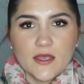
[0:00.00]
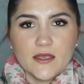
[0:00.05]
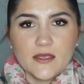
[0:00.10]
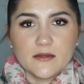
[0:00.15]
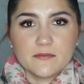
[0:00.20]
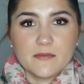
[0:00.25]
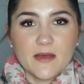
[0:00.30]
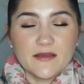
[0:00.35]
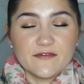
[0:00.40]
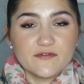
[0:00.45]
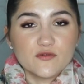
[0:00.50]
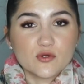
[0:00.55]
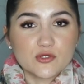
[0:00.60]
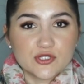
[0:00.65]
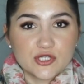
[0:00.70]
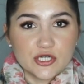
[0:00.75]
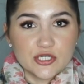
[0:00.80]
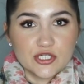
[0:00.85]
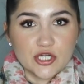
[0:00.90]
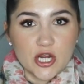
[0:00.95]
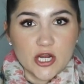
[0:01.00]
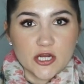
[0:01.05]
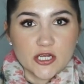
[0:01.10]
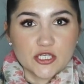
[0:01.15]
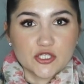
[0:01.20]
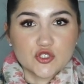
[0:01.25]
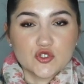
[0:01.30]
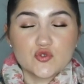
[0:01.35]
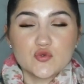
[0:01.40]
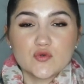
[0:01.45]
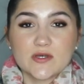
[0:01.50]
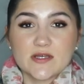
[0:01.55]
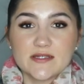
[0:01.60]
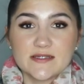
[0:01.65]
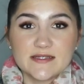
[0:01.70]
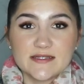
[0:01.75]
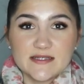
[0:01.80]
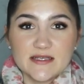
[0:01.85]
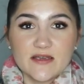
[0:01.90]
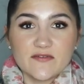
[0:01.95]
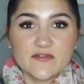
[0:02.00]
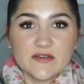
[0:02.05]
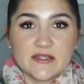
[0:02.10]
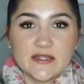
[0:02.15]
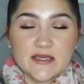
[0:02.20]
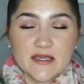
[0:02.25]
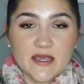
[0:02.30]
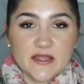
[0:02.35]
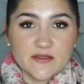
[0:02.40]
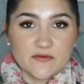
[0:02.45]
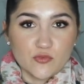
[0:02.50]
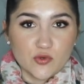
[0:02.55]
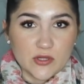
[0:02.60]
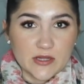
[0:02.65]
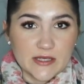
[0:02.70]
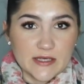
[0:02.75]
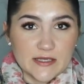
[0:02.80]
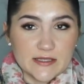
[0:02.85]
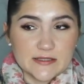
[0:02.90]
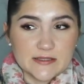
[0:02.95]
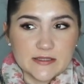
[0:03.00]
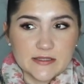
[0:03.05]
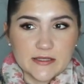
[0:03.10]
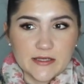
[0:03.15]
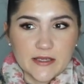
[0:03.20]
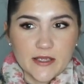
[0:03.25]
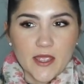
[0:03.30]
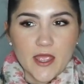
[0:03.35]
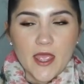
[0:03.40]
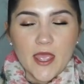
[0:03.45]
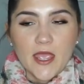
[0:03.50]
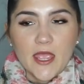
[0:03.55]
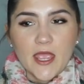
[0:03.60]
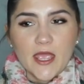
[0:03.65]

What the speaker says: And my floors are dark, so you can see everything on them really easily.